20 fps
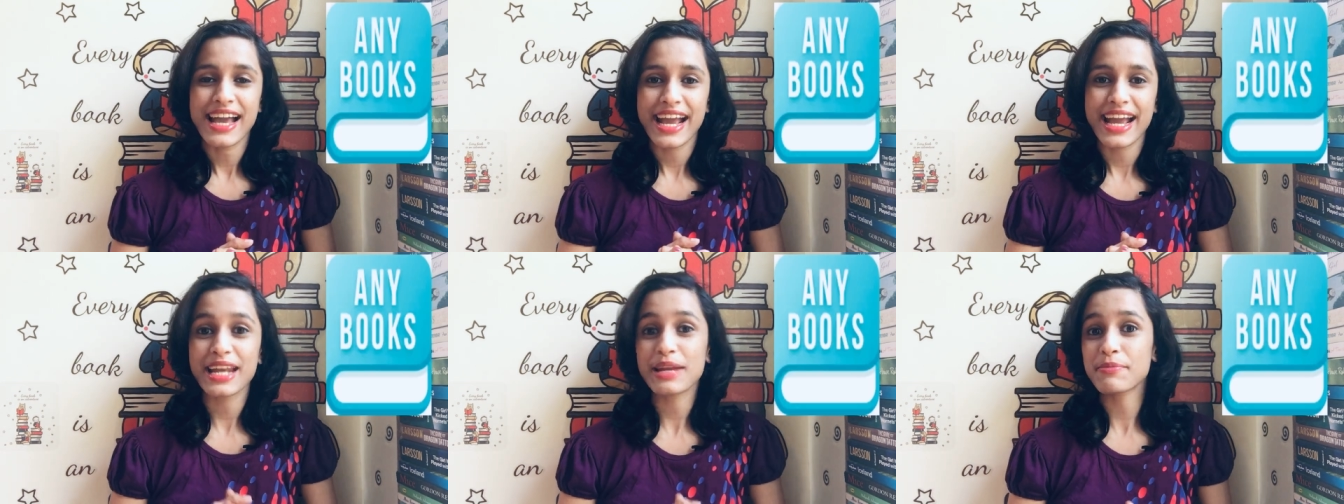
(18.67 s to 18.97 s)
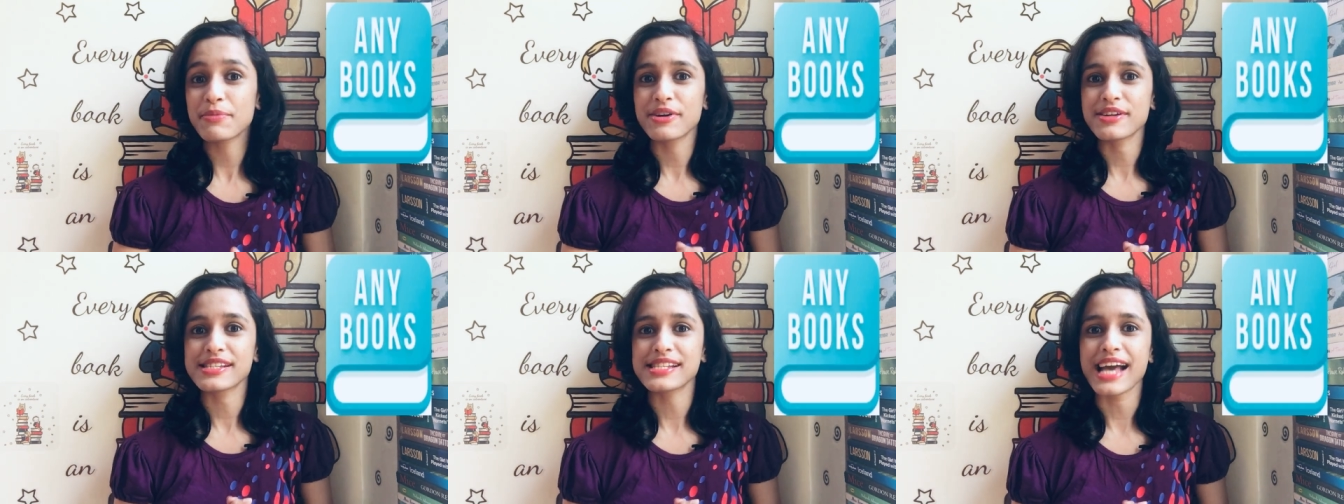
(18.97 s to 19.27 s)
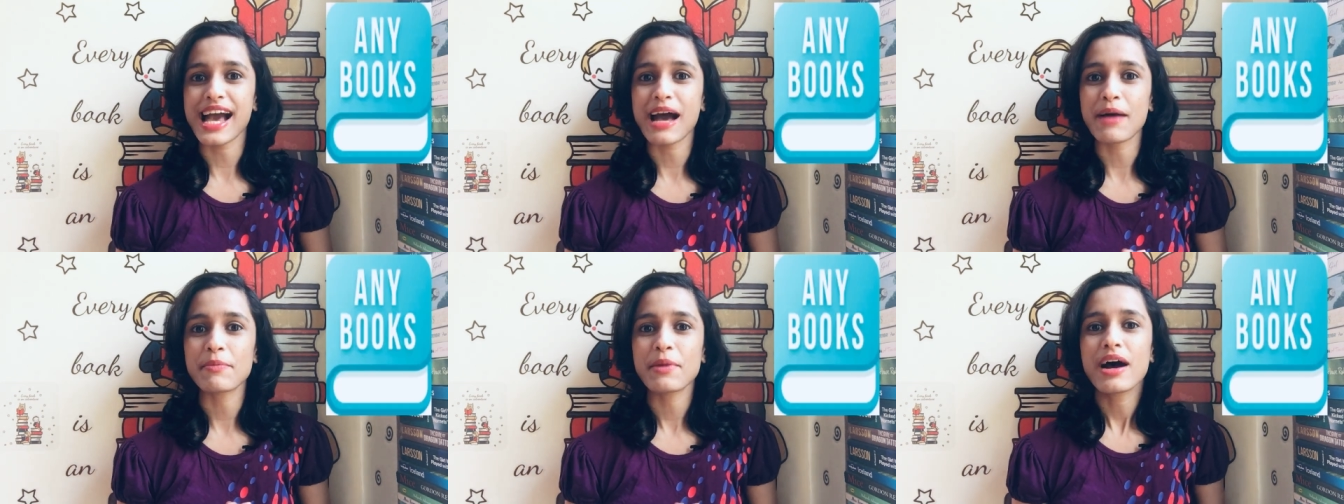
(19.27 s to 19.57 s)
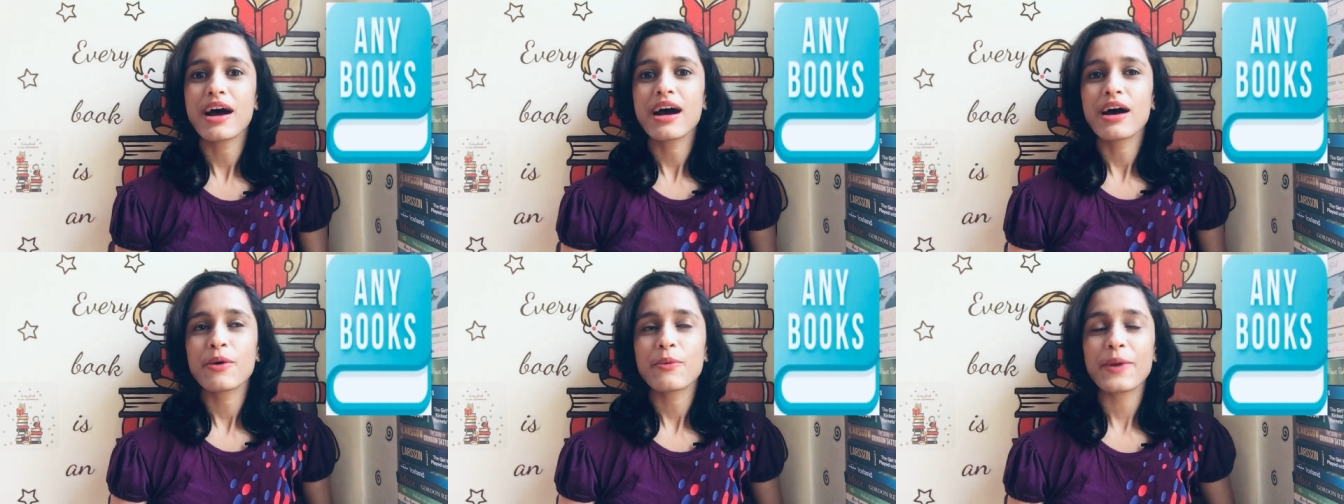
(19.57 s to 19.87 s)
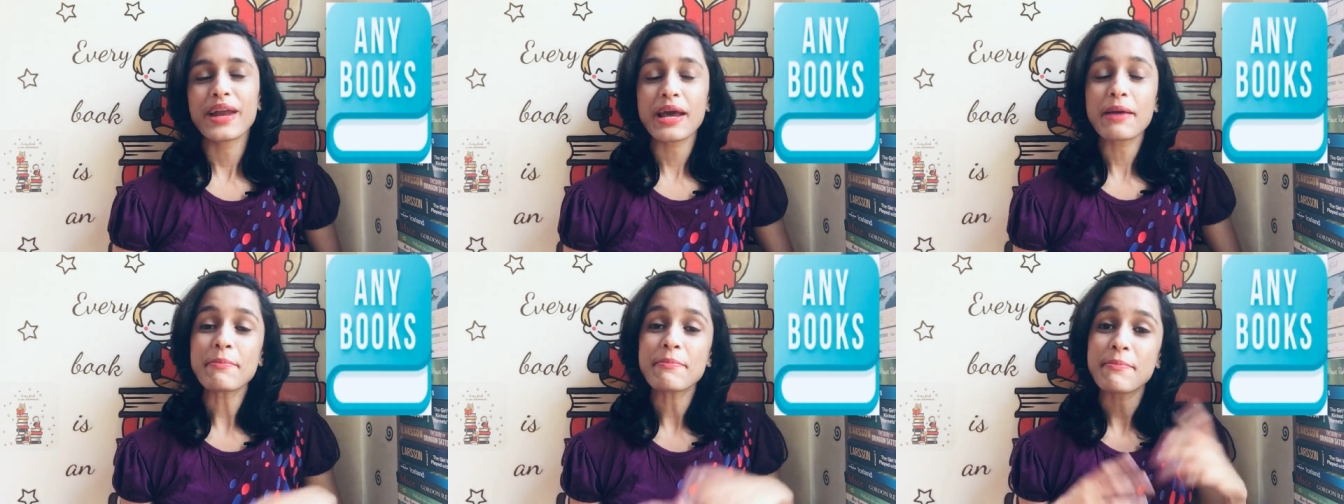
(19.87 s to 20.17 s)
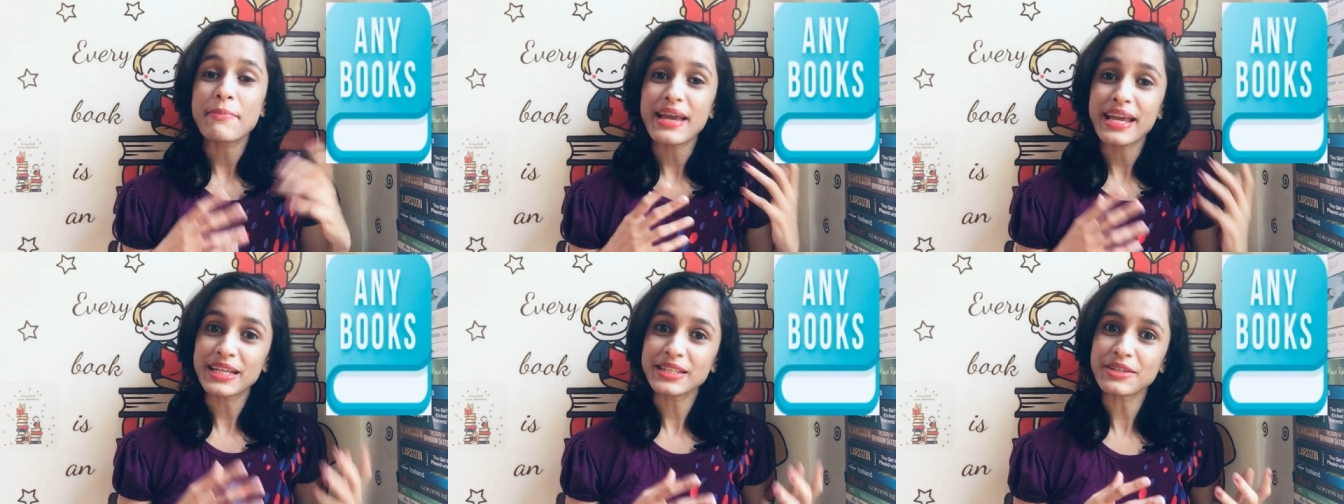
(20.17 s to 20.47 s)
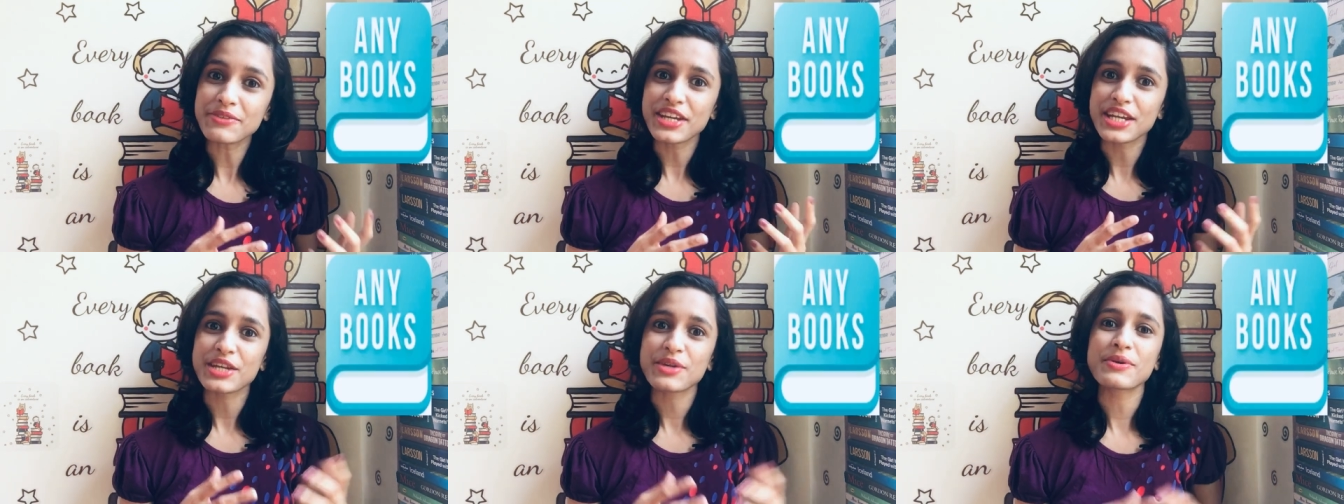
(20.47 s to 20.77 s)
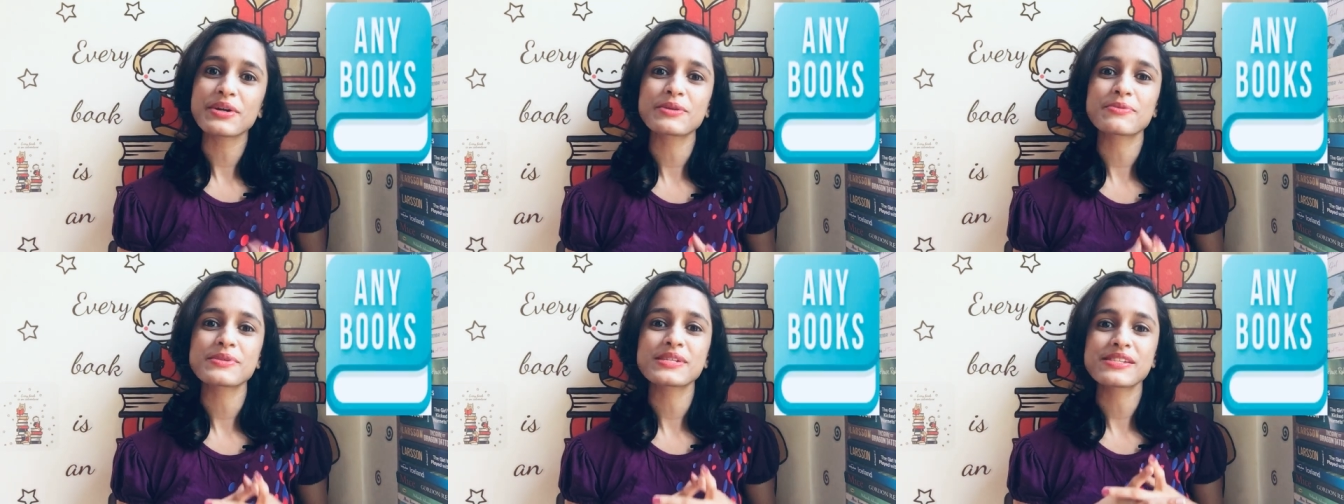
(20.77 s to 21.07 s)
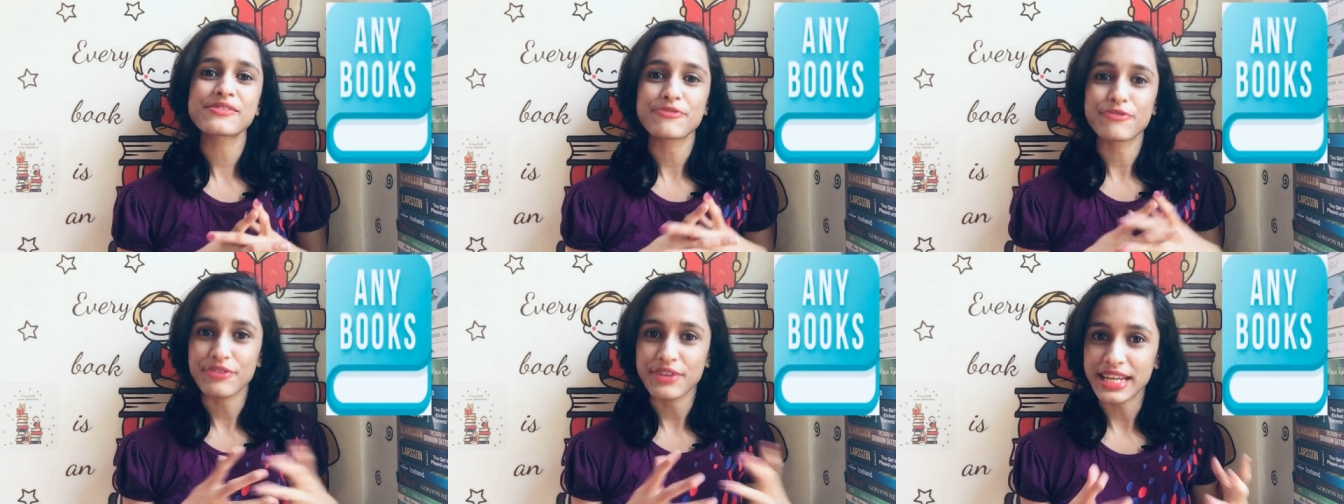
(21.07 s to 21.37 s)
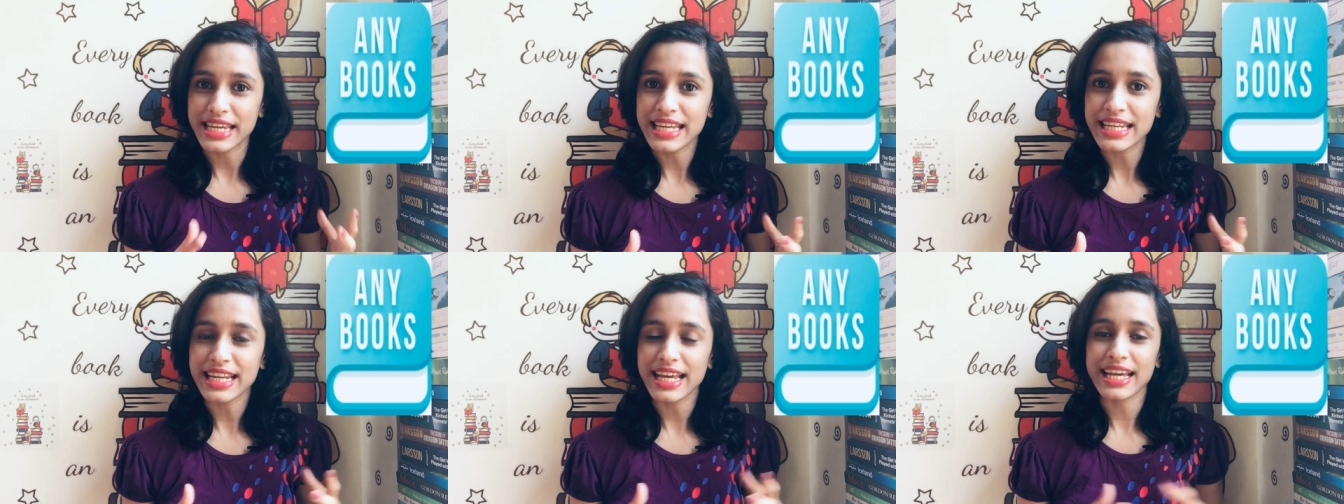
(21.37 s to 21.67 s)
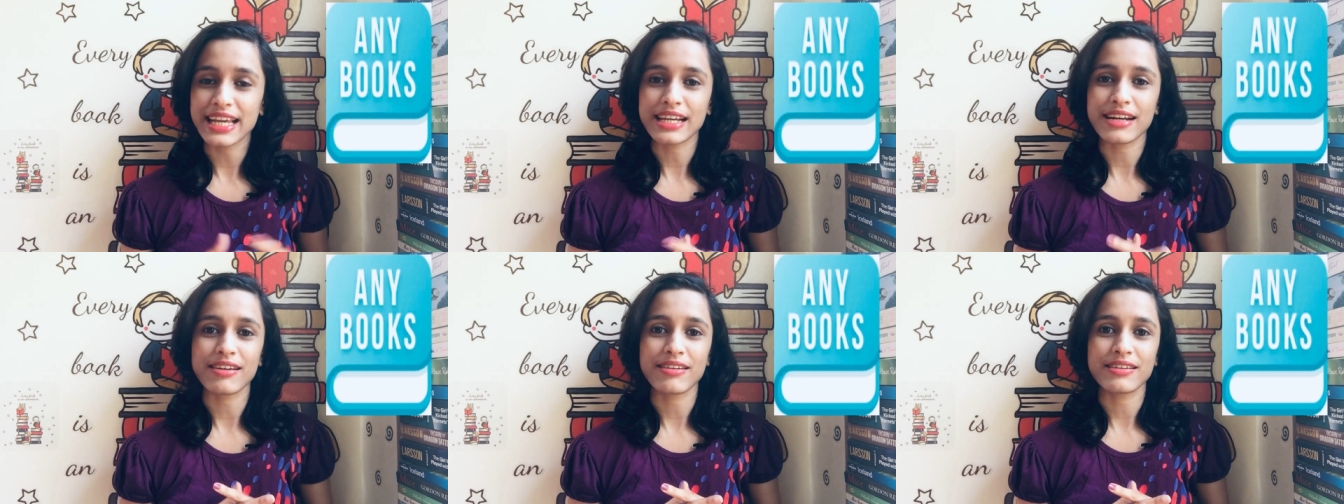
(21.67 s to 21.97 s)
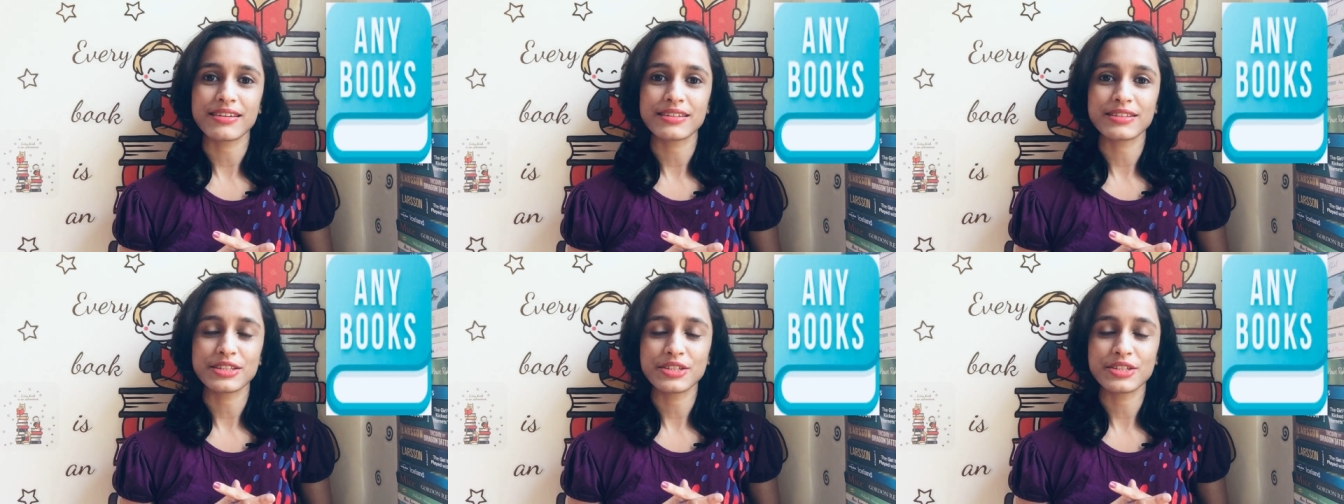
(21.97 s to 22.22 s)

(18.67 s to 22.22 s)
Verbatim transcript: AnyBooks app. When I made the video, it was free, like uh,